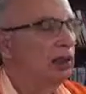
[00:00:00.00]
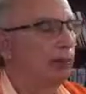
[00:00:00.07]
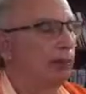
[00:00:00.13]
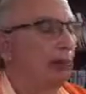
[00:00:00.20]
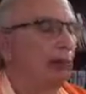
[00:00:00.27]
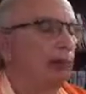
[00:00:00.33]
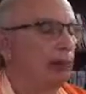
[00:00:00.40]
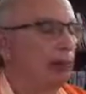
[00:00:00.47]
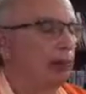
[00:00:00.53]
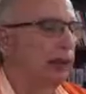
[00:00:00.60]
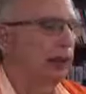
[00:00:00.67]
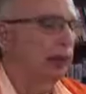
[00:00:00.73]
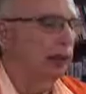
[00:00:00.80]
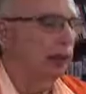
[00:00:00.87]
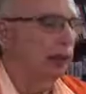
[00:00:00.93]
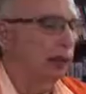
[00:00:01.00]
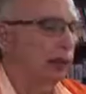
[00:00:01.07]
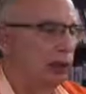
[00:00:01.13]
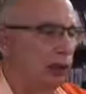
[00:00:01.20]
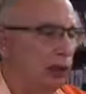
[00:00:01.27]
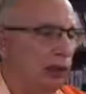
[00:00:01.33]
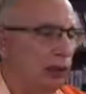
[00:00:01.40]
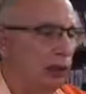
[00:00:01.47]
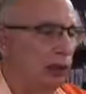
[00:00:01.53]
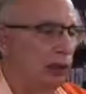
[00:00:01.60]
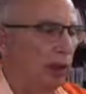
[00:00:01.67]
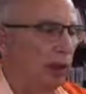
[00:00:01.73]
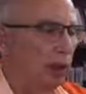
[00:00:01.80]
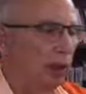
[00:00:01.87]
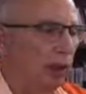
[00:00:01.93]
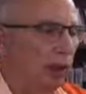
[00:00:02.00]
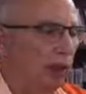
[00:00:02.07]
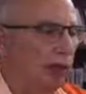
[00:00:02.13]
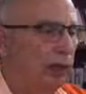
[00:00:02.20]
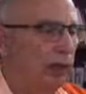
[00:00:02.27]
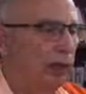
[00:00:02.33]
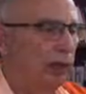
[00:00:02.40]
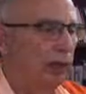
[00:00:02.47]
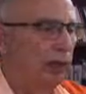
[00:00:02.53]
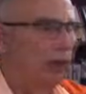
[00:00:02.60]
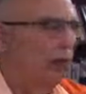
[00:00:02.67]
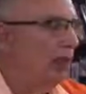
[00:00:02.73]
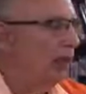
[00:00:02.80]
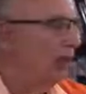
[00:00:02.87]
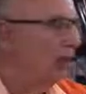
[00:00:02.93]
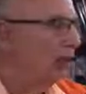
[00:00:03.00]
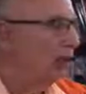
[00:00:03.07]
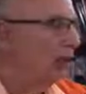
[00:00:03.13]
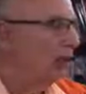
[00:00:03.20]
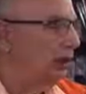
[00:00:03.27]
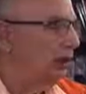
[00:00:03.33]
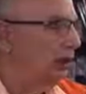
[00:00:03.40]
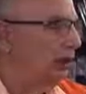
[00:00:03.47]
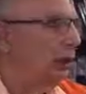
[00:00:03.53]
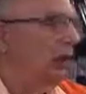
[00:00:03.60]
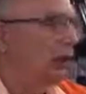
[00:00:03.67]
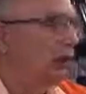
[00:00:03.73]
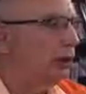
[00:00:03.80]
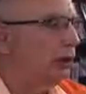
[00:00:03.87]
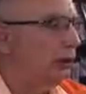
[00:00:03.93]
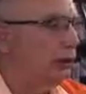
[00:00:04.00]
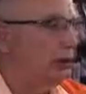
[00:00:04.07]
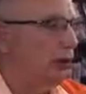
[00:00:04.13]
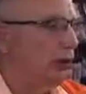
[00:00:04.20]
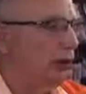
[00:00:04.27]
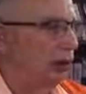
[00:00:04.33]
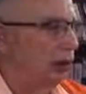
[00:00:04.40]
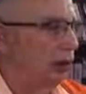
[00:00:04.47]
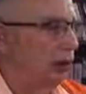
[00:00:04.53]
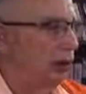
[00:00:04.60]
a Maya Sita. So Ravana never actually touched Sita.